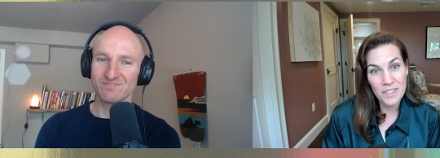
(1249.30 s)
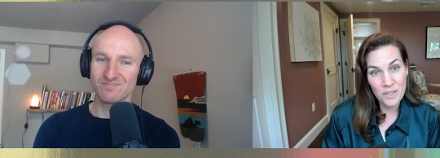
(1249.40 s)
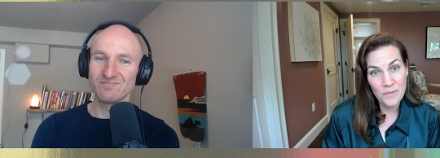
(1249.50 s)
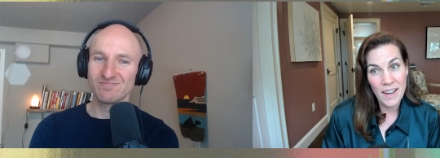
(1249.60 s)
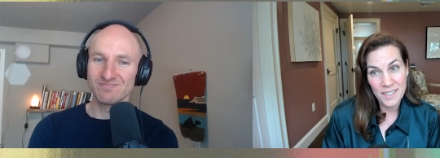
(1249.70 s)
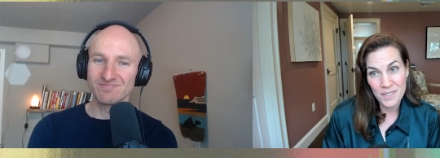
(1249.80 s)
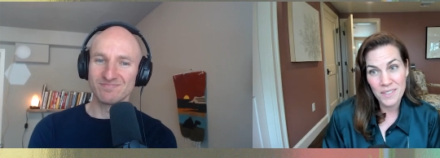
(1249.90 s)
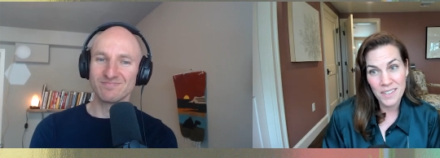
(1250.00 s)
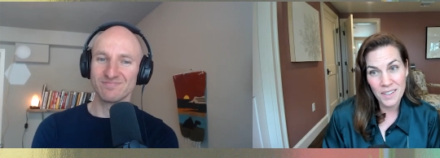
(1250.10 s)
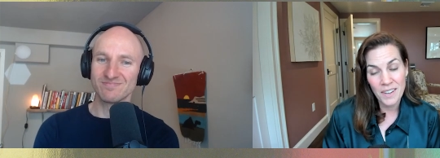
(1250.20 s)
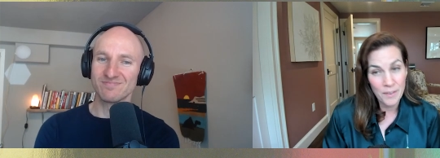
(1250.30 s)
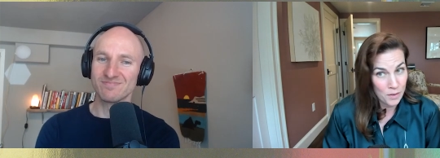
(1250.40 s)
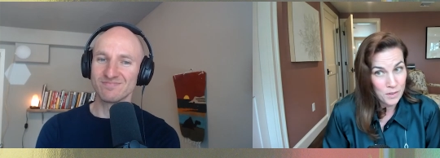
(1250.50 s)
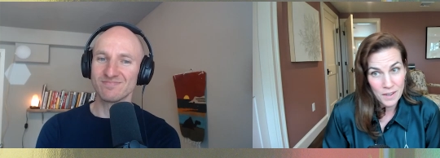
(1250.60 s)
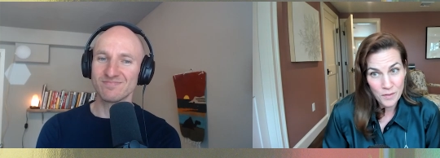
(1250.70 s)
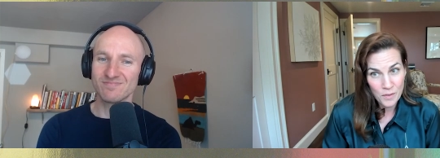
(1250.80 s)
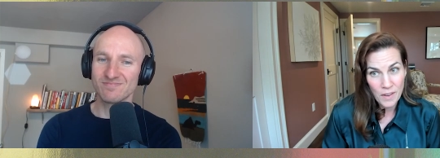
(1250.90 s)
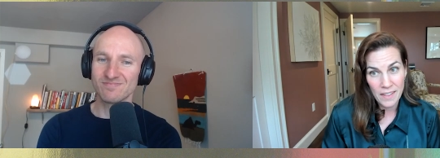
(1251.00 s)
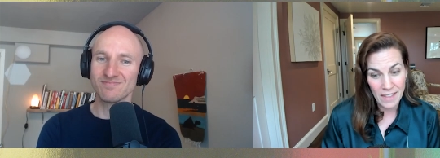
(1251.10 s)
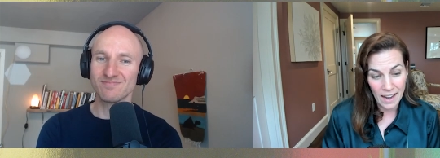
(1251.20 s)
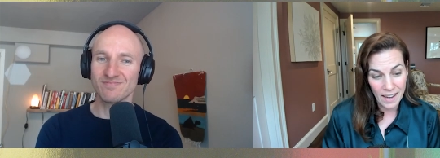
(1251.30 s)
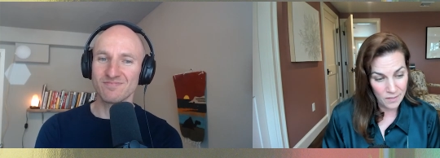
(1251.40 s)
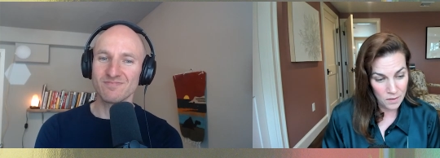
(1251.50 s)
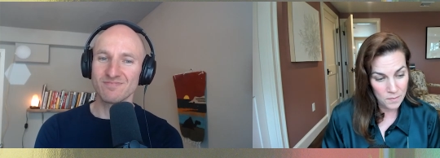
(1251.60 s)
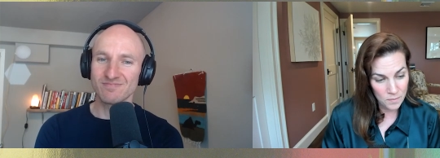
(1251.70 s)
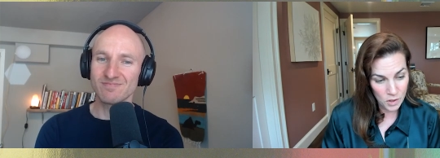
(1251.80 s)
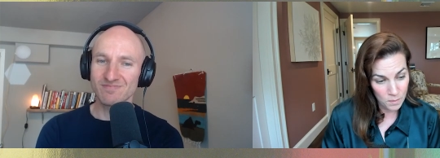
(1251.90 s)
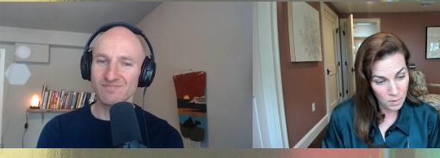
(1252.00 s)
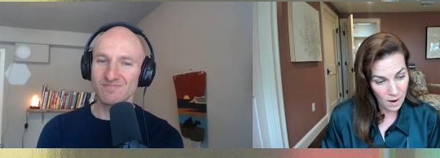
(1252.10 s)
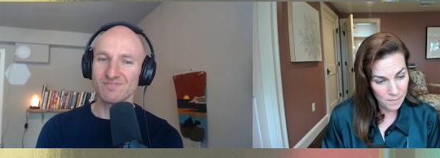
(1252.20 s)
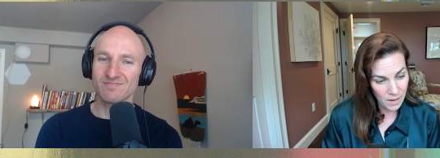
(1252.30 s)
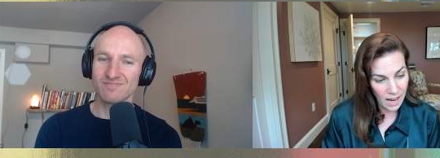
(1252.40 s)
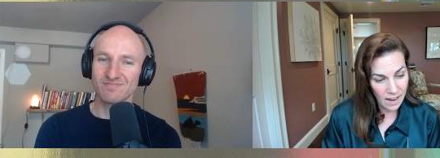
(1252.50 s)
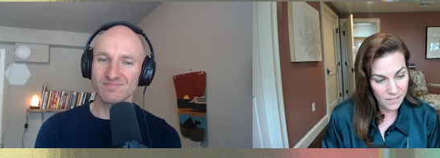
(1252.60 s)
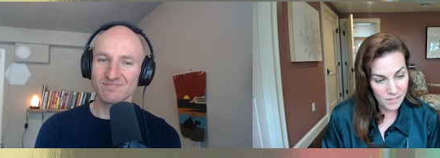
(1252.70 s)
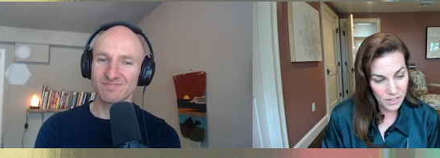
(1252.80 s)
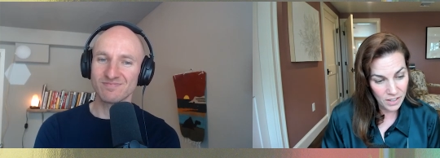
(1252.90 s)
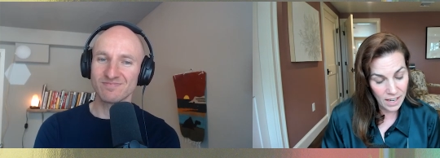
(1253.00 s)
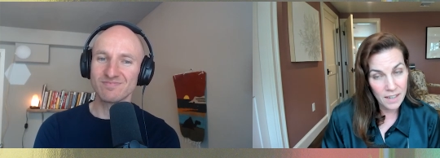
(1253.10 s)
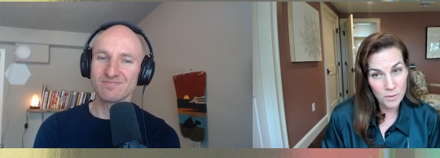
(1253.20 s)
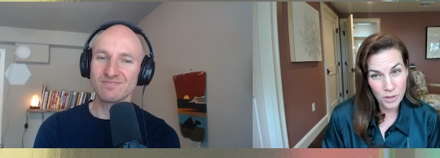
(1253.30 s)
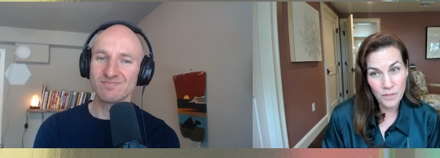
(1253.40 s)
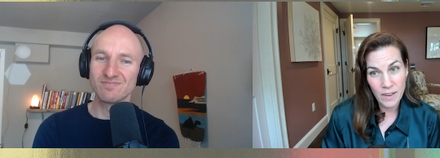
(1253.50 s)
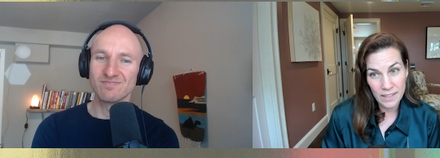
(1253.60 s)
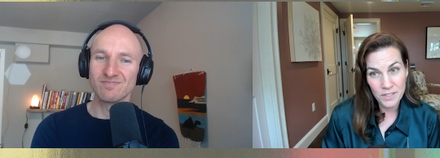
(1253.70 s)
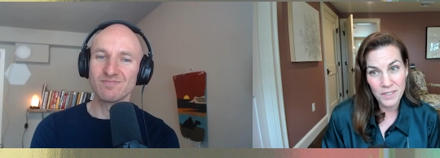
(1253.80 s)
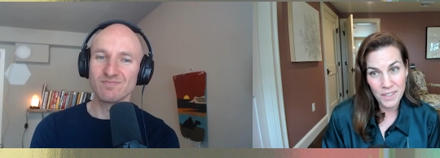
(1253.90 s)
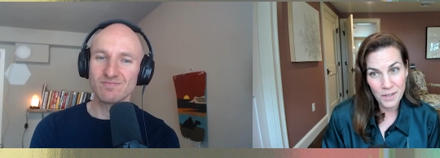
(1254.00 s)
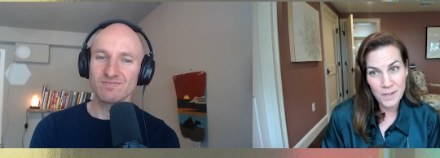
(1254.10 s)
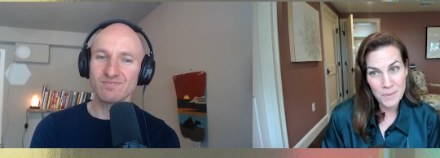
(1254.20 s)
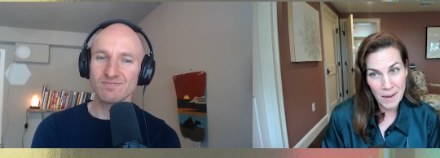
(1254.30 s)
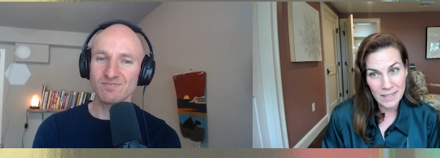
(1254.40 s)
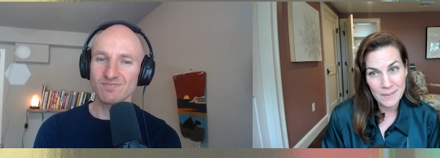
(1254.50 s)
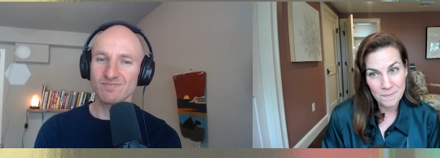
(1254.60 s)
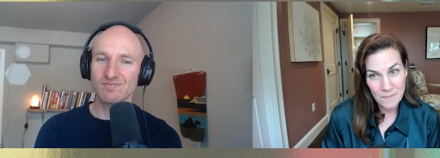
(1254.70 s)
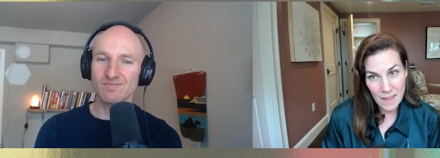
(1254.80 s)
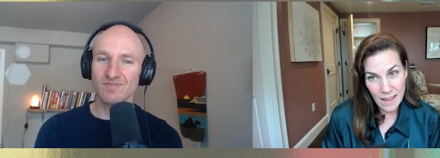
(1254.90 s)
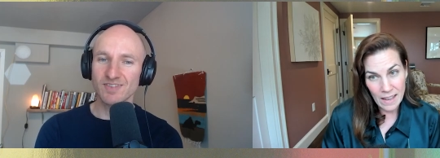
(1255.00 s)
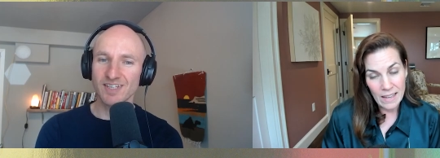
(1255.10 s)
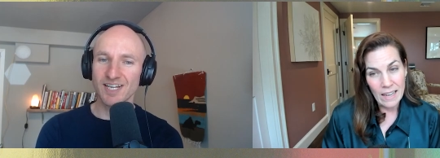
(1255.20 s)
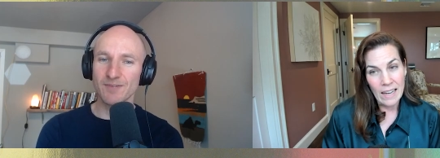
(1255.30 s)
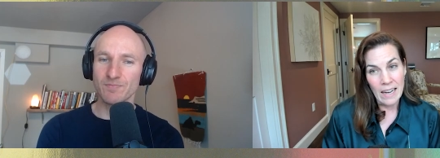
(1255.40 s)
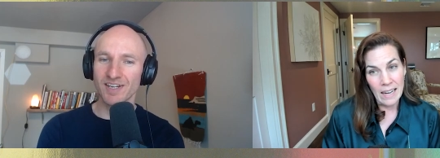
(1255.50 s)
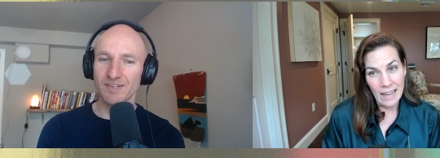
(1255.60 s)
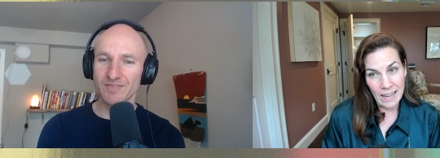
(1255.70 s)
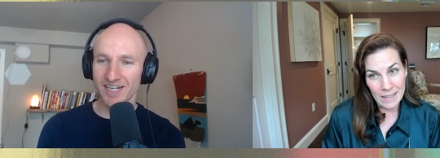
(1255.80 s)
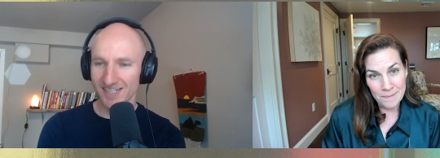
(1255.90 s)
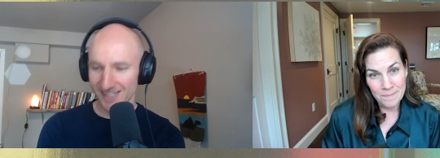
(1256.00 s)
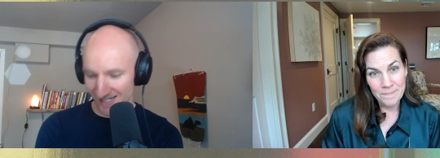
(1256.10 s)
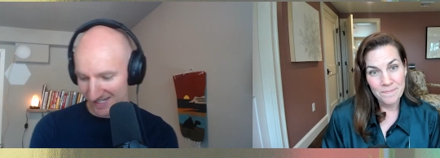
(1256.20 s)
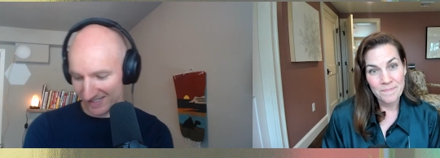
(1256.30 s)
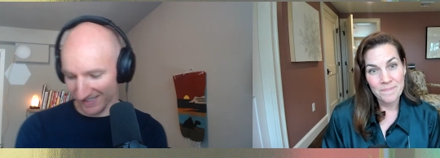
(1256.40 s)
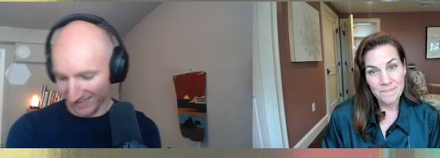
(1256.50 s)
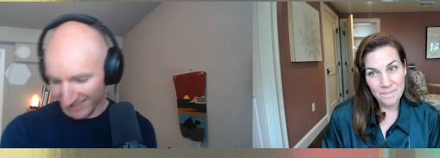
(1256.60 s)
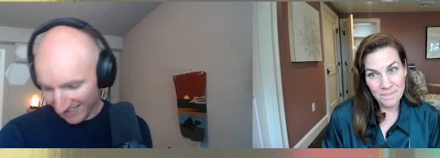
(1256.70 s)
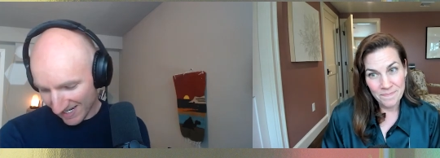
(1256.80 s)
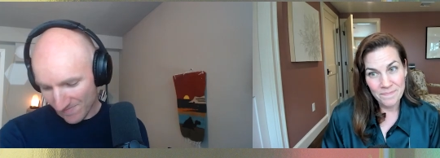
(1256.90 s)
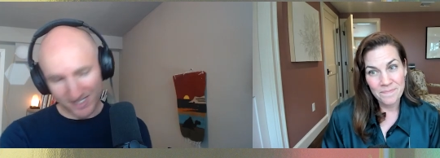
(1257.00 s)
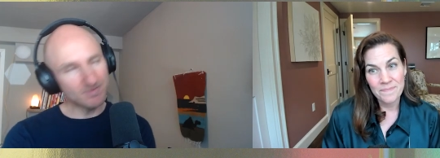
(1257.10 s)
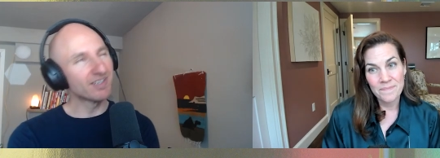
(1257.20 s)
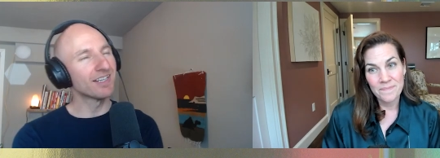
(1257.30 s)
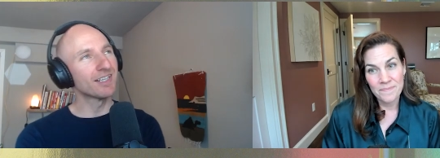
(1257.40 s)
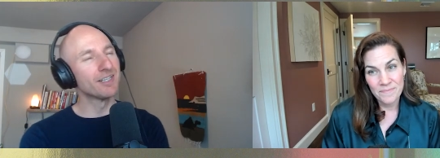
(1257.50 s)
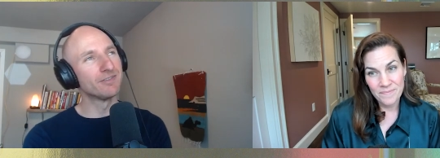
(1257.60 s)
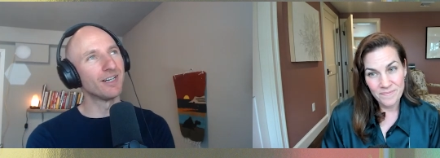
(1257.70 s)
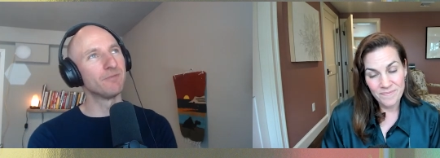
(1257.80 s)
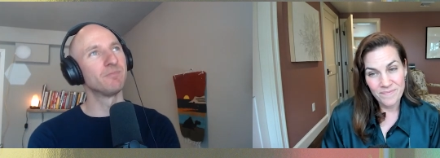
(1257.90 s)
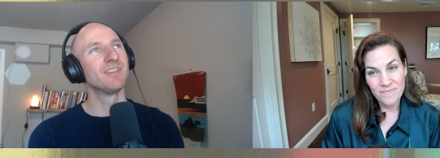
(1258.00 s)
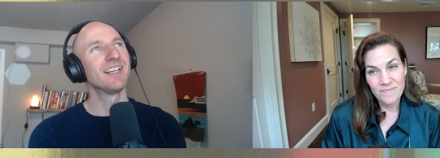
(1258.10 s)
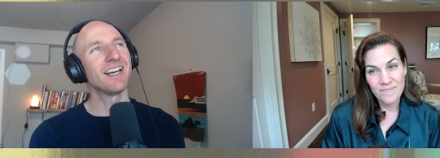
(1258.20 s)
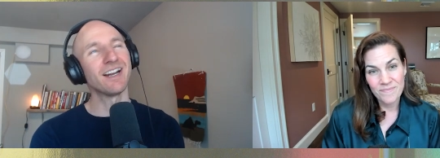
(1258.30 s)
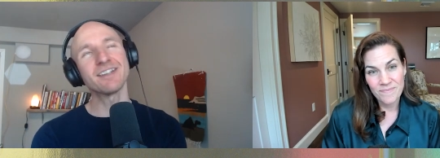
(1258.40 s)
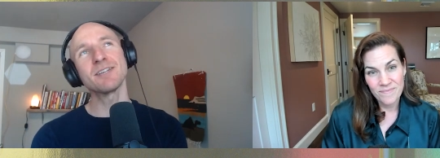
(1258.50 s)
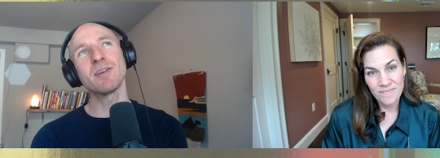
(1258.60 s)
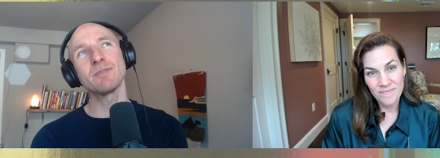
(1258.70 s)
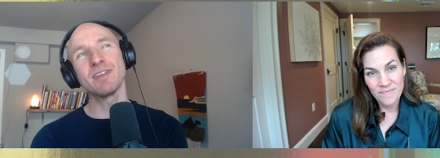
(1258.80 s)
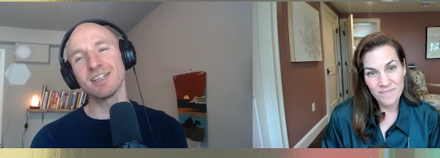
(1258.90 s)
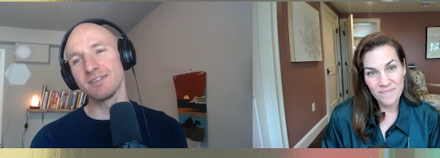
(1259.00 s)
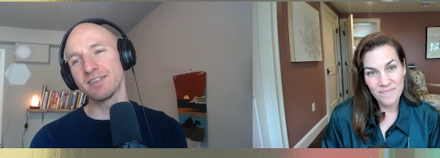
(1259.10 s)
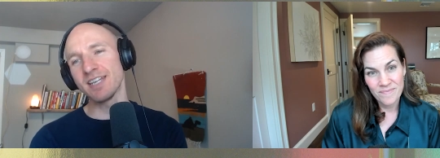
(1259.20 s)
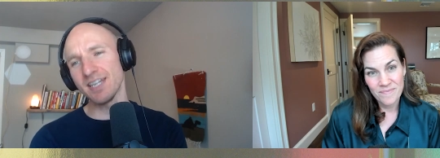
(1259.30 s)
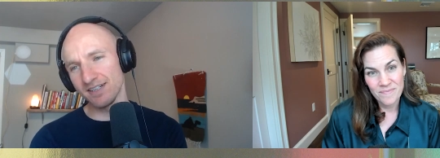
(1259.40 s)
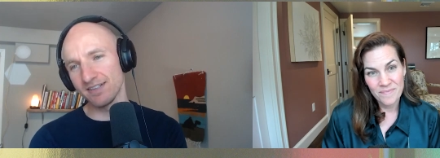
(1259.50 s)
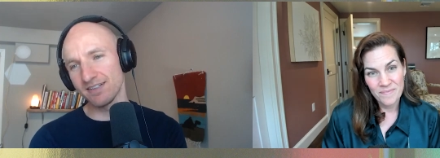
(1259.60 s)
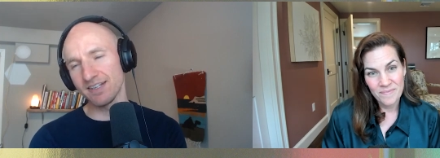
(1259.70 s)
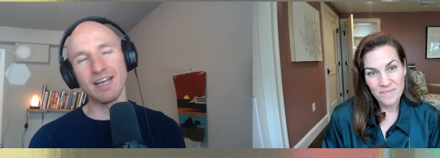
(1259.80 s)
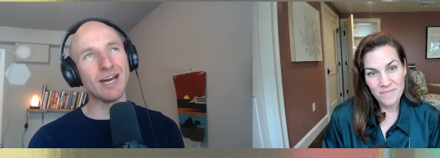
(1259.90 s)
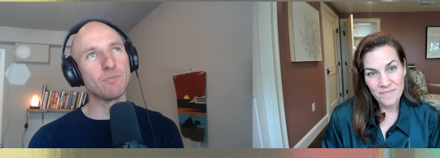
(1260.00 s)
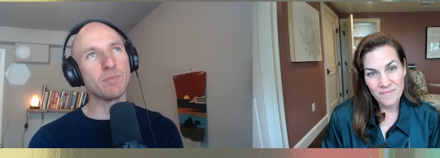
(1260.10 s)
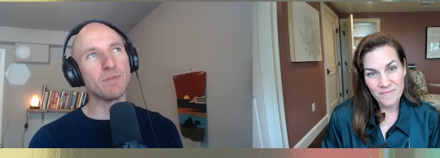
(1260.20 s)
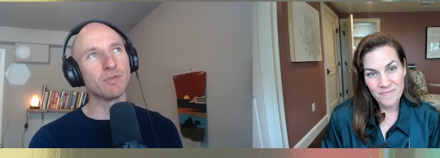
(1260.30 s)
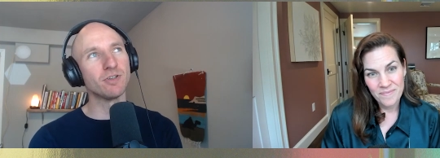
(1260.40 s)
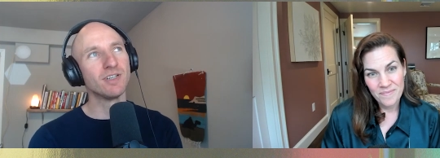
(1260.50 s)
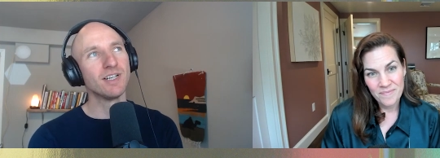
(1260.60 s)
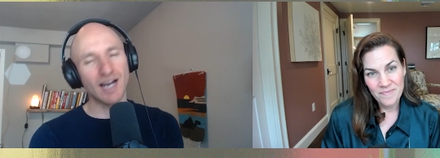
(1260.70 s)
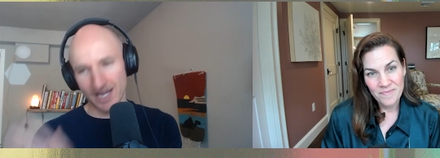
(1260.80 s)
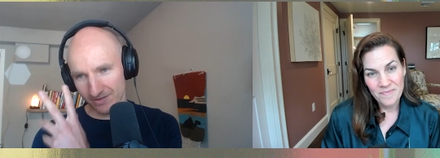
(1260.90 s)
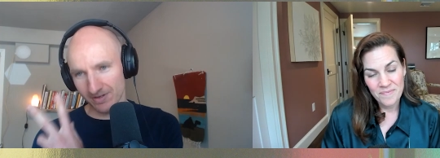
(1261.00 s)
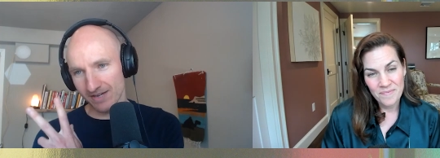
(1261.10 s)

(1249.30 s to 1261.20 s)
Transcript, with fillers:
Speaker 1: to do it faster than you if you if you've got that kind of a good problem to have you're going to end up doing faster than you expected
Speaker 2: yeah i love um, that i think it makes me think of um it also makes me think of kids and how people I don't